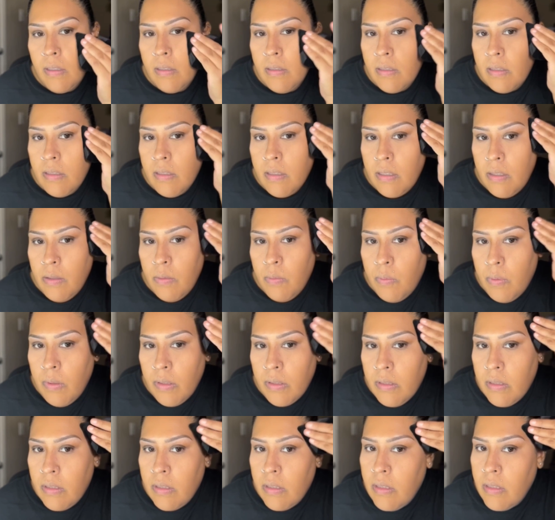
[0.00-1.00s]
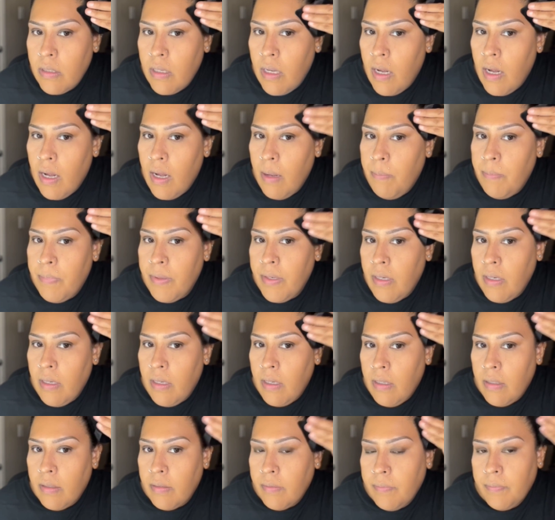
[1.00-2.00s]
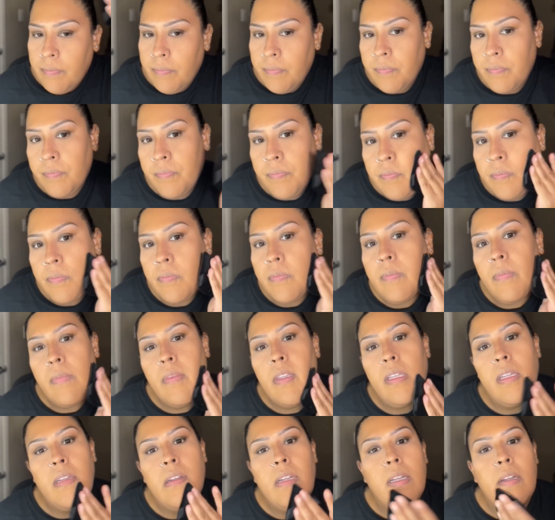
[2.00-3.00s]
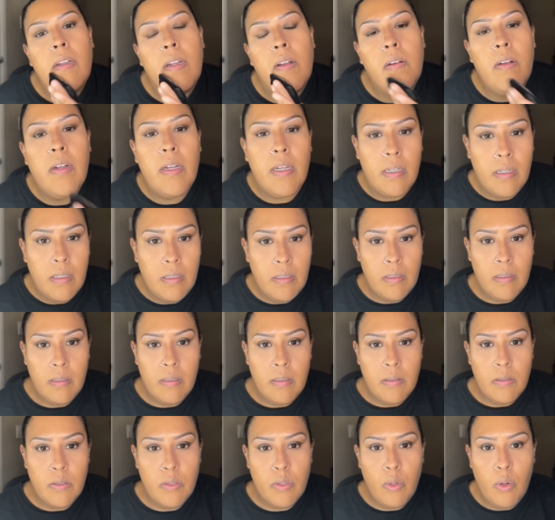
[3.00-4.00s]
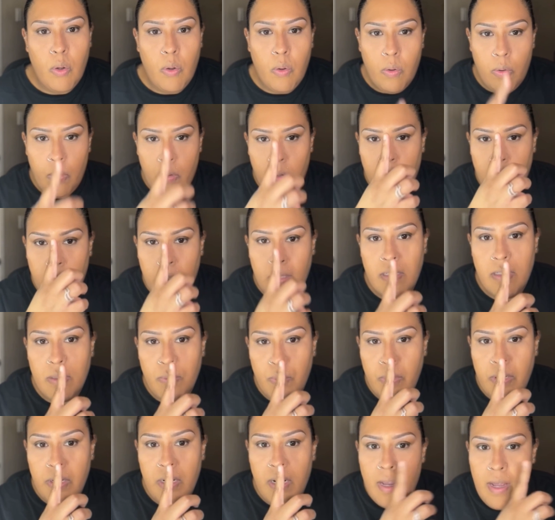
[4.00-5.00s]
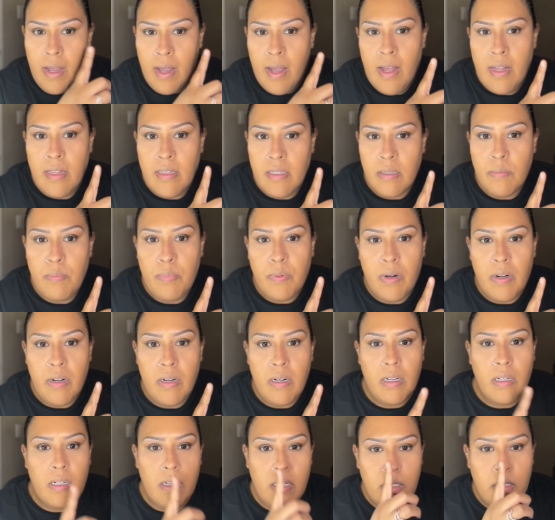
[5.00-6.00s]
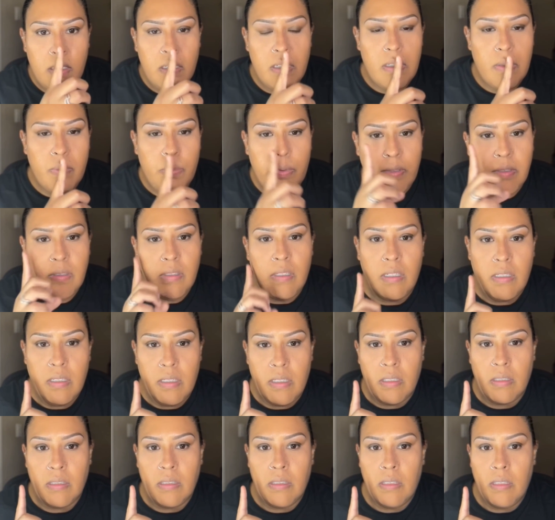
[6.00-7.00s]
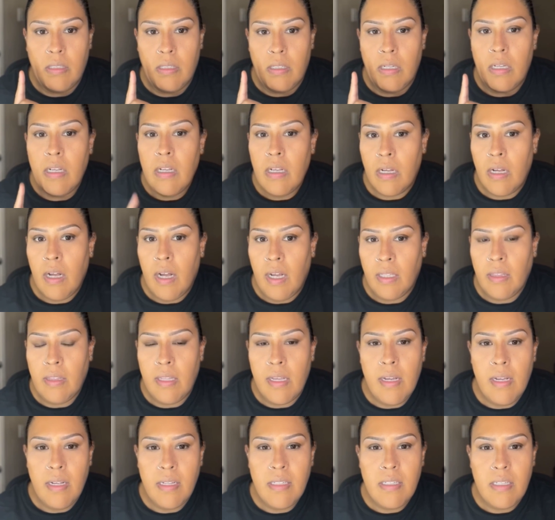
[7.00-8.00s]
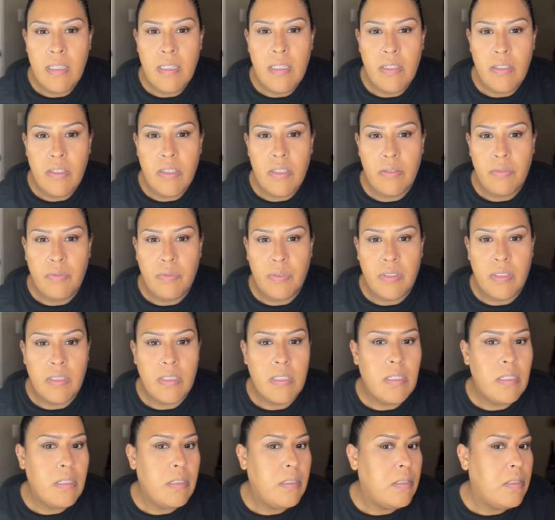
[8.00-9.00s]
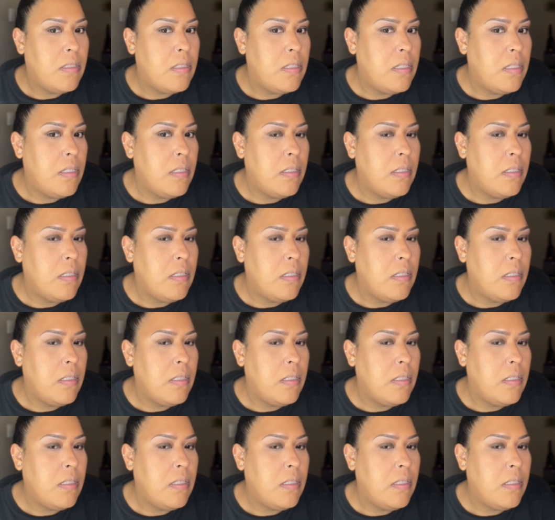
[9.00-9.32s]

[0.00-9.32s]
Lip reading: See what's happening. Okay, so this one has a product and this one doesn't. I think I see the difference. See?